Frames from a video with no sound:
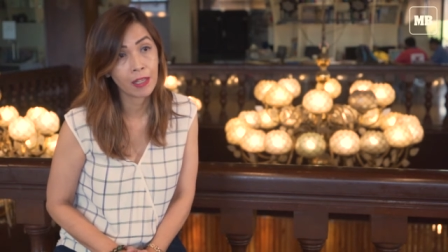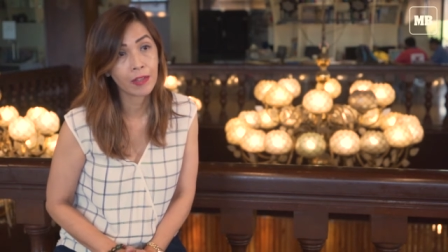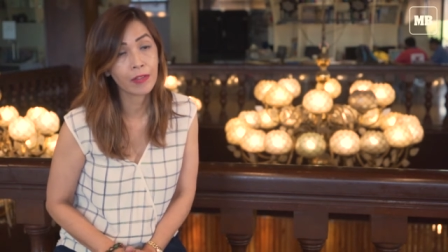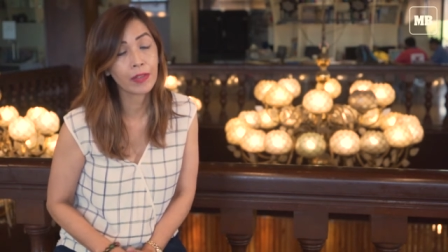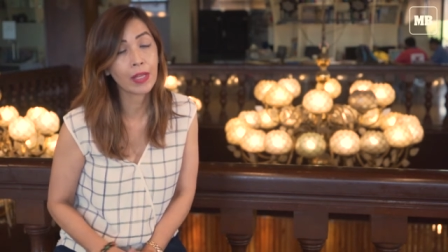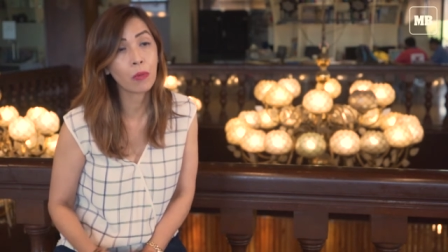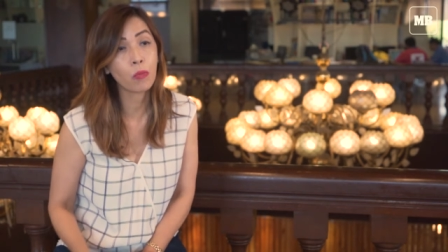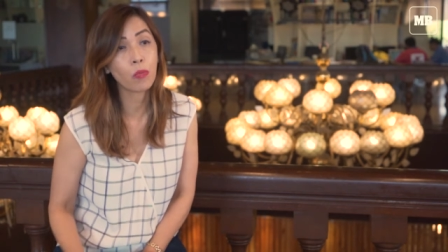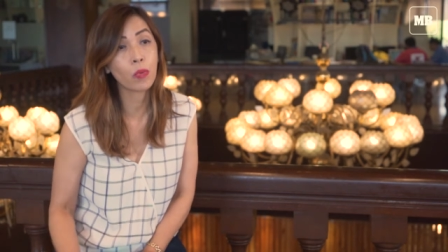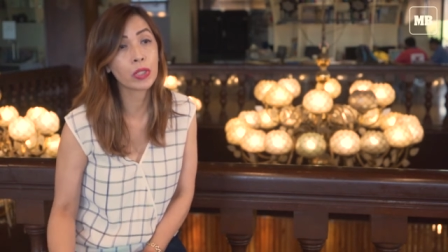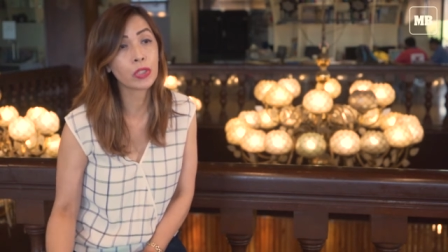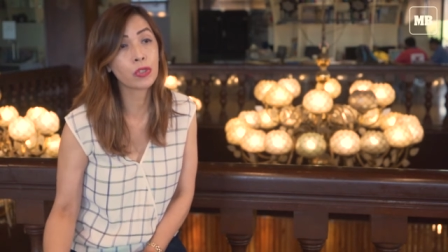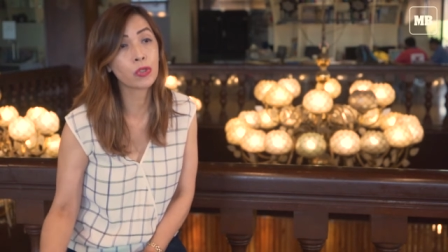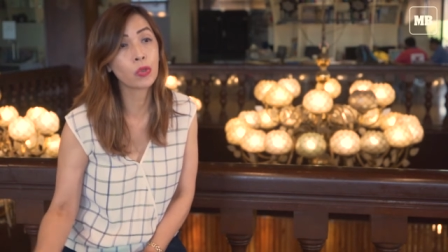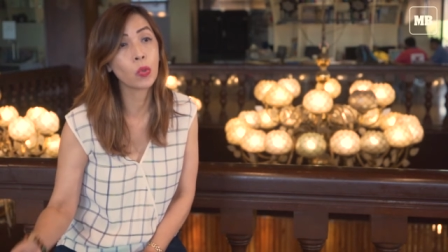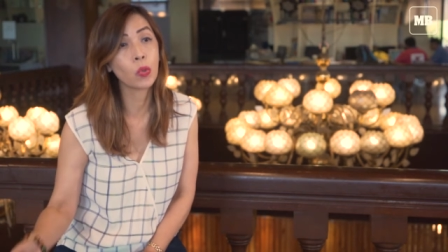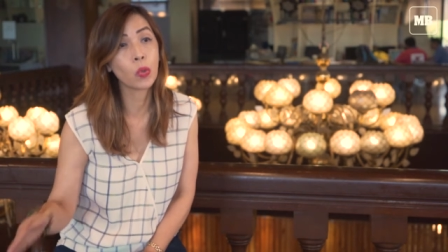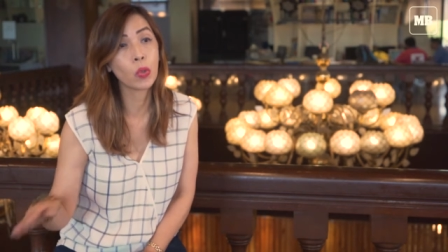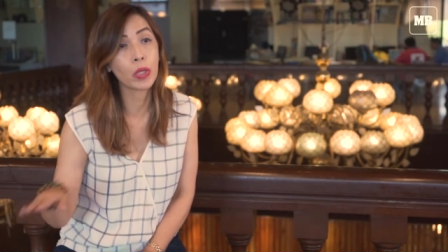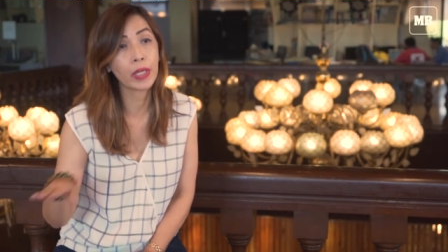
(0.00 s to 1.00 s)
that was
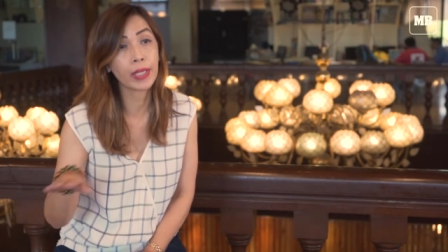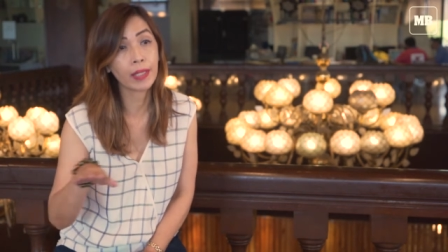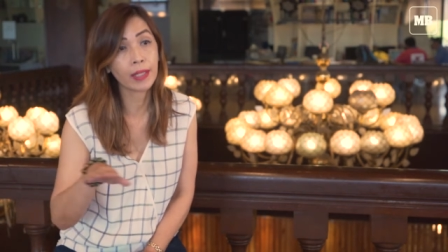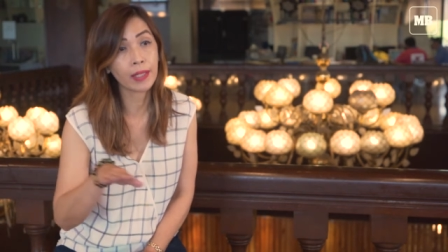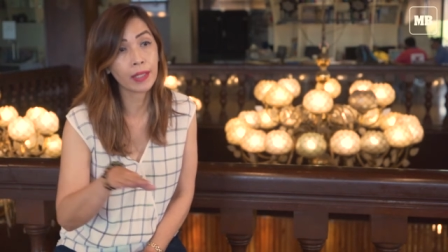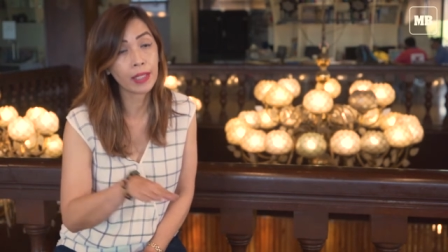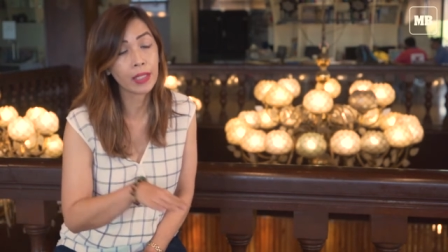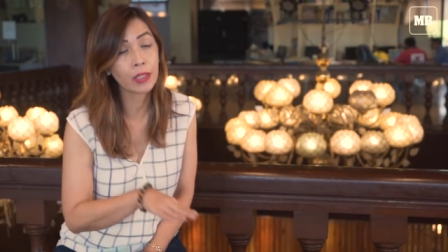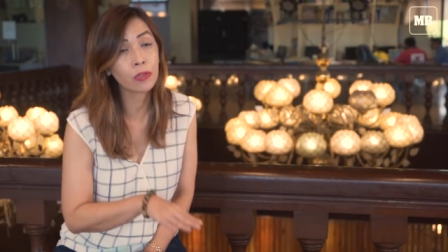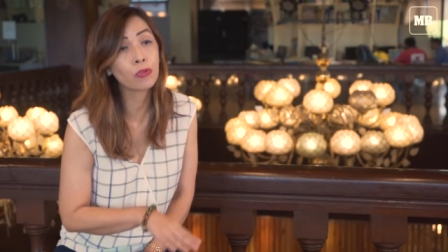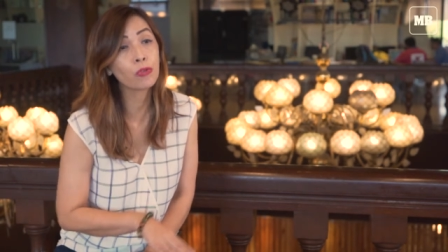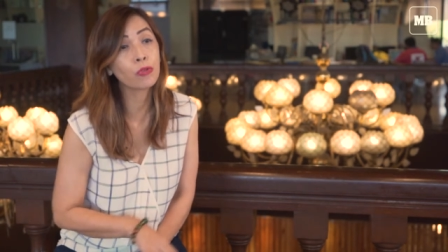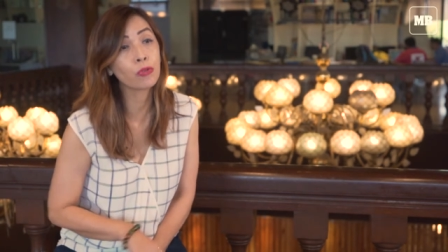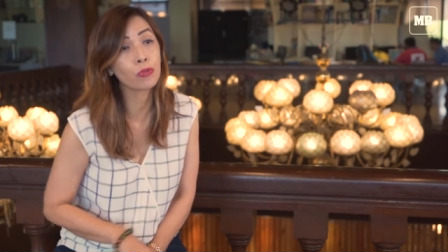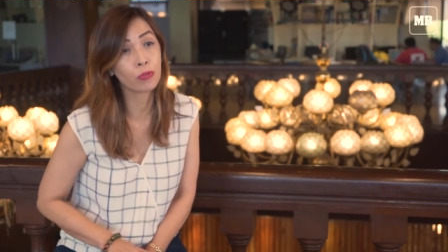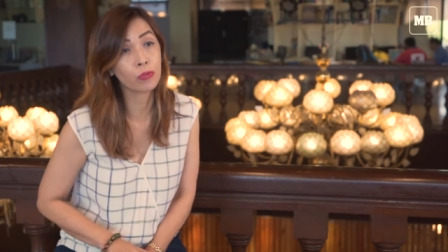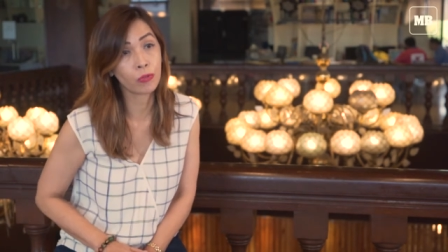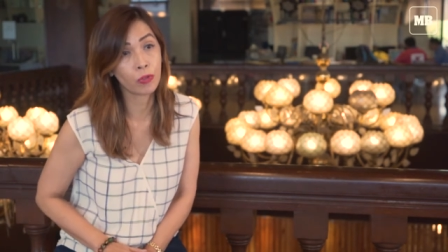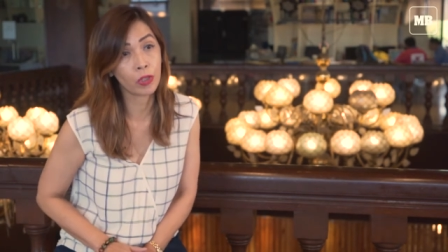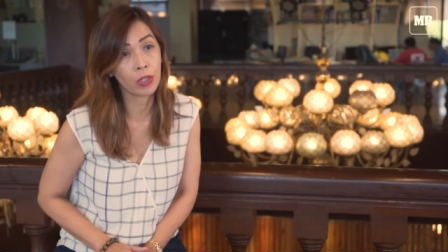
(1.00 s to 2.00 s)
going
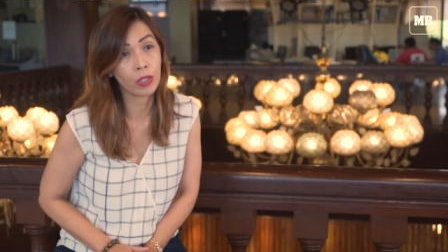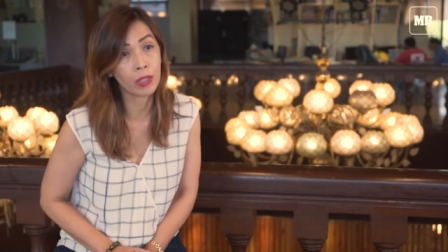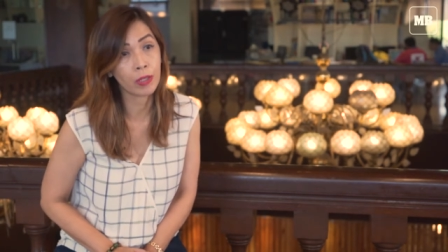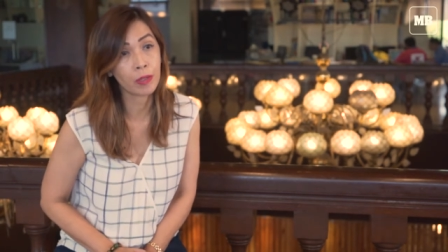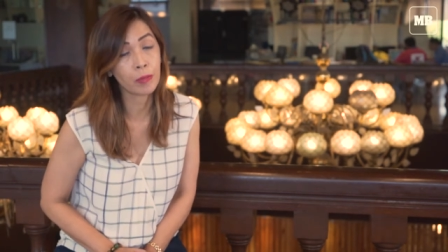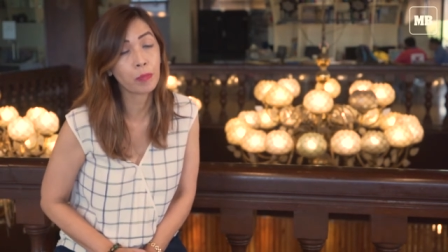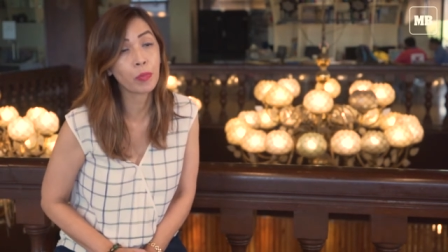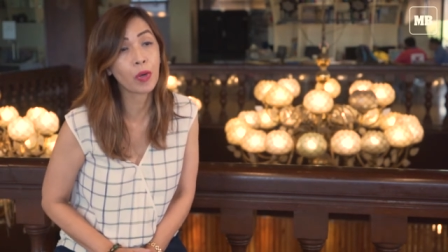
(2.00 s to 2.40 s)
into the